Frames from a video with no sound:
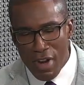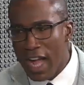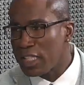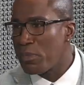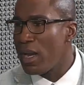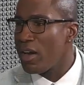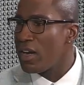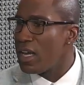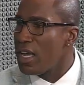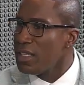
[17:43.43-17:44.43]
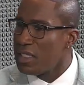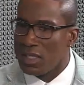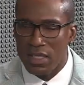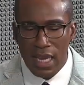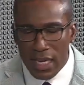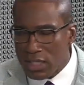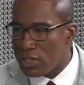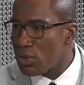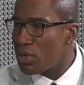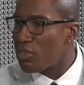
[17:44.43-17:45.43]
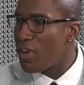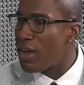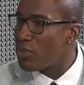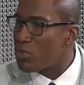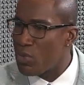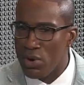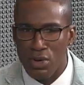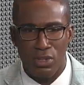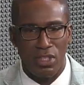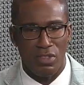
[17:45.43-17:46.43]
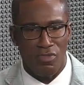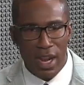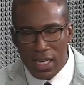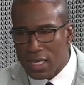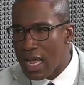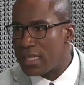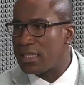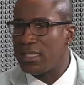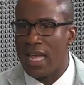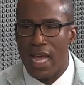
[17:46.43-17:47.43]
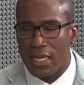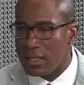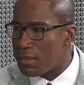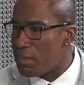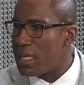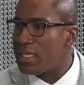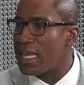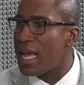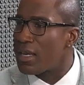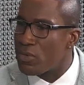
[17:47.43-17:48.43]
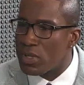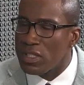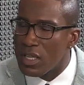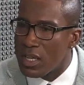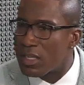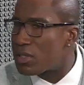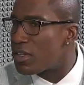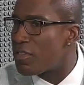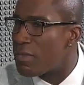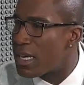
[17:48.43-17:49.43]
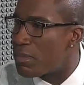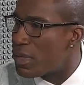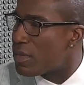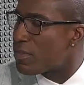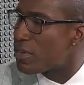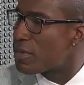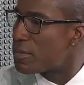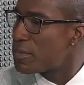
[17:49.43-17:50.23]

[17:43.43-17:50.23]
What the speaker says: Roxbury to stages all around the world, to recognizing talent, to being talent? What's the hustle of Mike Biv?